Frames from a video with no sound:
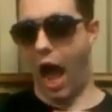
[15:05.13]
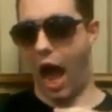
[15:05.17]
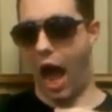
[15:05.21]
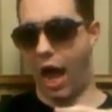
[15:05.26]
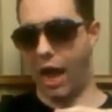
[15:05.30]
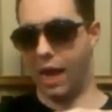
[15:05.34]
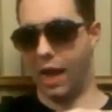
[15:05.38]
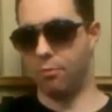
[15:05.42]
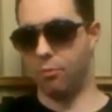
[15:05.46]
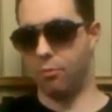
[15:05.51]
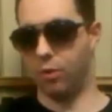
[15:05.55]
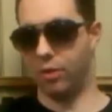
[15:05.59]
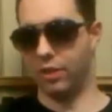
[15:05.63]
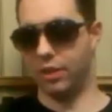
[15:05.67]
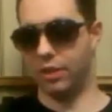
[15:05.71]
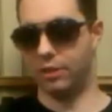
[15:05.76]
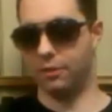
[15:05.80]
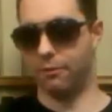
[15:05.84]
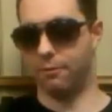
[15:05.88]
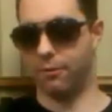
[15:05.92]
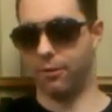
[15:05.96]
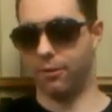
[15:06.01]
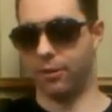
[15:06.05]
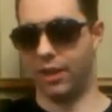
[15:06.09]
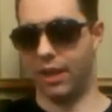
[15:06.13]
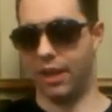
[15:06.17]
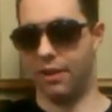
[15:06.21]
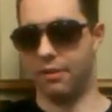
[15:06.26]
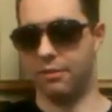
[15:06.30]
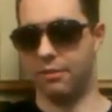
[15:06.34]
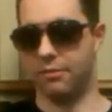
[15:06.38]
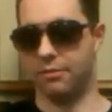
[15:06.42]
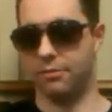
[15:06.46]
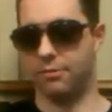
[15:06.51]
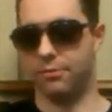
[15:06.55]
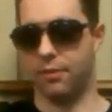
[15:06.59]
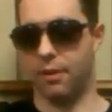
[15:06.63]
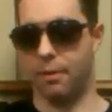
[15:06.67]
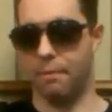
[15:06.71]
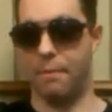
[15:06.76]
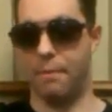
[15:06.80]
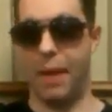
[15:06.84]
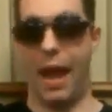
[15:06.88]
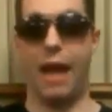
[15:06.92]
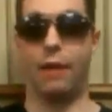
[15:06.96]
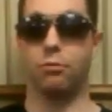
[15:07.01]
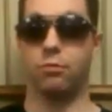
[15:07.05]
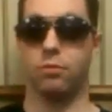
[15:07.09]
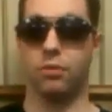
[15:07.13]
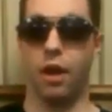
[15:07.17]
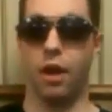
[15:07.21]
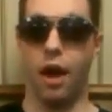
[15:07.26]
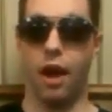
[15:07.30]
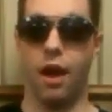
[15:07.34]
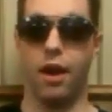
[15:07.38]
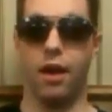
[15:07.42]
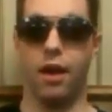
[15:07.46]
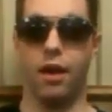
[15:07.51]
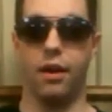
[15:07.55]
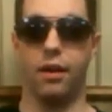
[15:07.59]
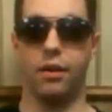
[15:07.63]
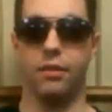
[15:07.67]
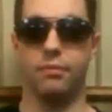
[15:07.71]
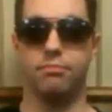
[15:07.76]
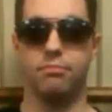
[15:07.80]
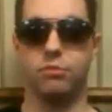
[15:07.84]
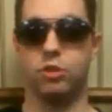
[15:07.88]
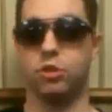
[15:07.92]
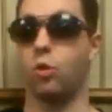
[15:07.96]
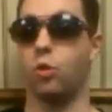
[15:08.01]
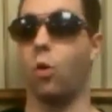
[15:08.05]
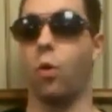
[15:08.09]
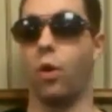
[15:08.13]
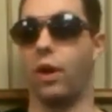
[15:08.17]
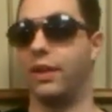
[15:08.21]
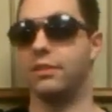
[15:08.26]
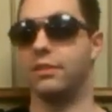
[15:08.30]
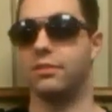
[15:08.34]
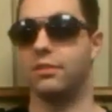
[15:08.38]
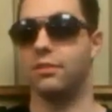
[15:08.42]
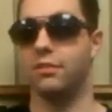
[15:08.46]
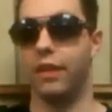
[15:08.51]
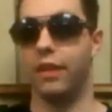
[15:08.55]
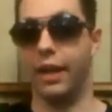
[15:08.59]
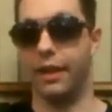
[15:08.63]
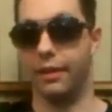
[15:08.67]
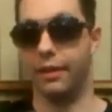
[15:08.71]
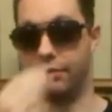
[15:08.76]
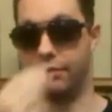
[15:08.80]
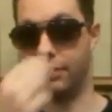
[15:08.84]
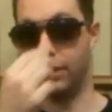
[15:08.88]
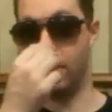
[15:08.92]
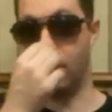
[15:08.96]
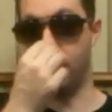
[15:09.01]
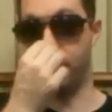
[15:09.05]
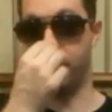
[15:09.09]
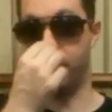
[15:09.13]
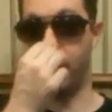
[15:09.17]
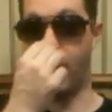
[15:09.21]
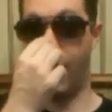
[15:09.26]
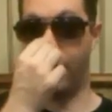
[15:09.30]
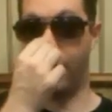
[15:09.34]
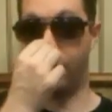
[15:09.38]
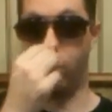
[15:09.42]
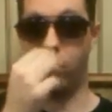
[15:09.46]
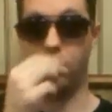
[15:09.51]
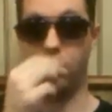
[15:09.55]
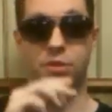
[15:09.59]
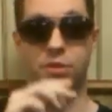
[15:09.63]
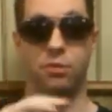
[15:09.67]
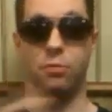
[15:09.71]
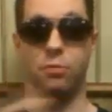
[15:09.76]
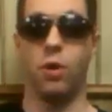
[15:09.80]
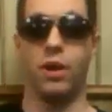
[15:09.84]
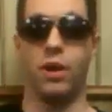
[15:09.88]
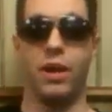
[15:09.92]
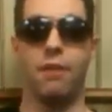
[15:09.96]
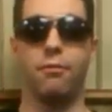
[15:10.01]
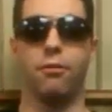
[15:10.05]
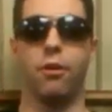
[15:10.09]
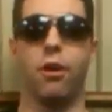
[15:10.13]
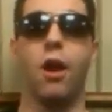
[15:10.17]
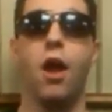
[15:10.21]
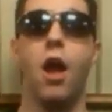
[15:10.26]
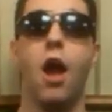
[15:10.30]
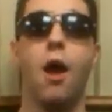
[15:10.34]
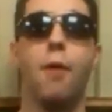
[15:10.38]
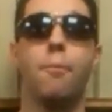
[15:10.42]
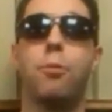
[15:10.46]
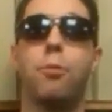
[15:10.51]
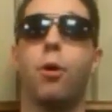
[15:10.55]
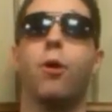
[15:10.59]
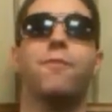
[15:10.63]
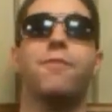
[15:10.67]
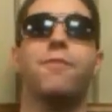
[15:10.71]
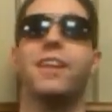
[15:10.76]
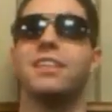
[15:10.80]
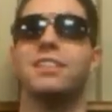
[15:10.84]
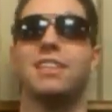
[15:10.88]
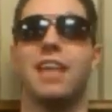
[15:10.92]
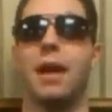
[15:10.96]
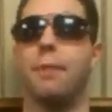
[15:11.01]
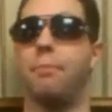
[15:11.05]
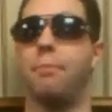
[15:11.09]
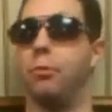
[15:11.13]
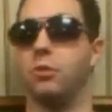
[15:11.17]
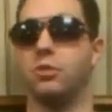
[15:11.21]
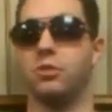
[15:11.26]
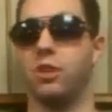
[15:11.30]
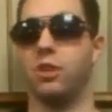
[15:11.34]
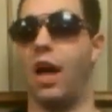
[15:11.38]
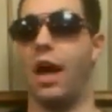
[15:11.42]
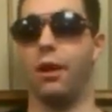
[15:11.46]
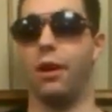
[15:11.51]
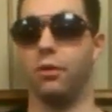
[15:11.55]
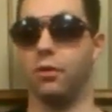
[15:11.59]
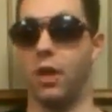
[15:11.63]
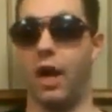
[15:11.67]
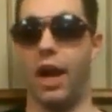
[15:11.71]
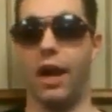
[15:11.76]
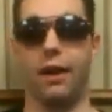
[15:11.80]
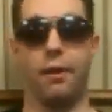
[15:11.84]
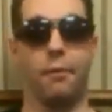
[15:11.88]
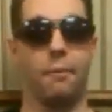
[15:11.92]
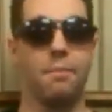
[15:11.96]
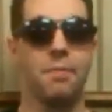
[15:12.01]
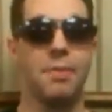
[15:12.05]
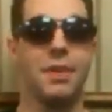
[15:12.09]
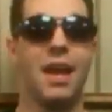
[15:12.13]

I am willing to forgive bad uh, stories, like you know plot holes and whatever. Perfect example is Liar Liar.